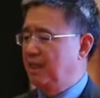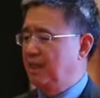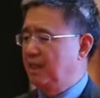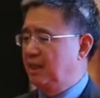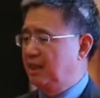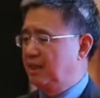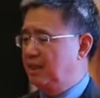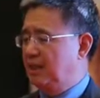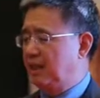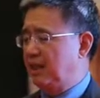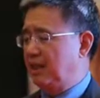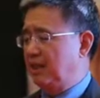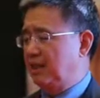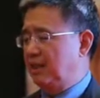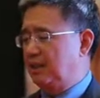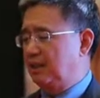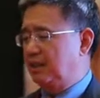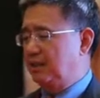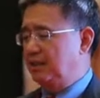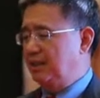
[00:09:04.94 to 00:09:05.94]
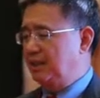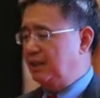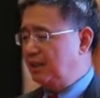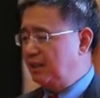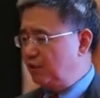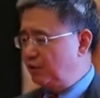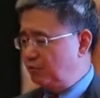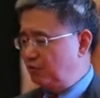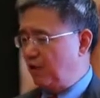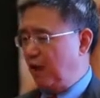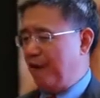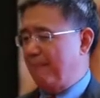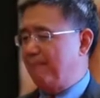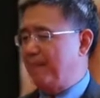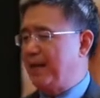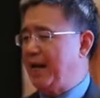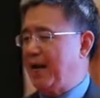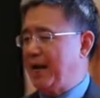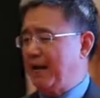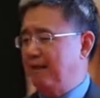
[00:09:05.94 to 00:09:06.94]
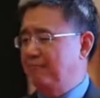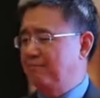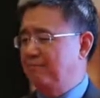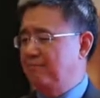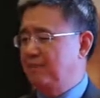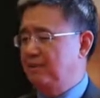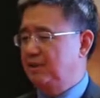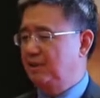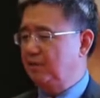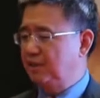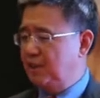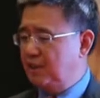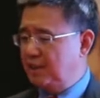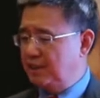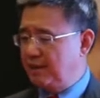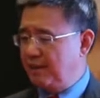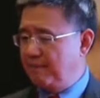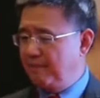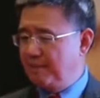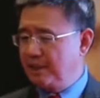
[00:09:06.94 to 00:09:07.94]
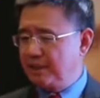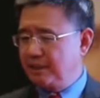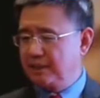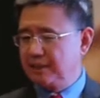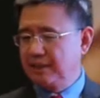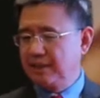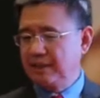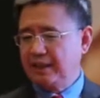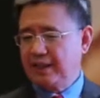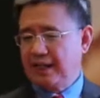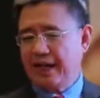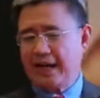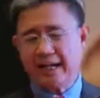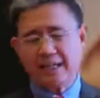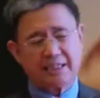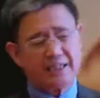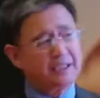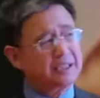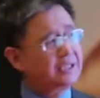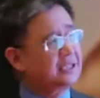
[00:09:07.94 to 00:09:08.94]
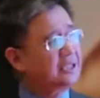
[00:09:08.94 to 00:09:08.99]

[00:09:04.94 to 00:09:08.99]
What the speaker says: to quality instead of just the quantity as in the past.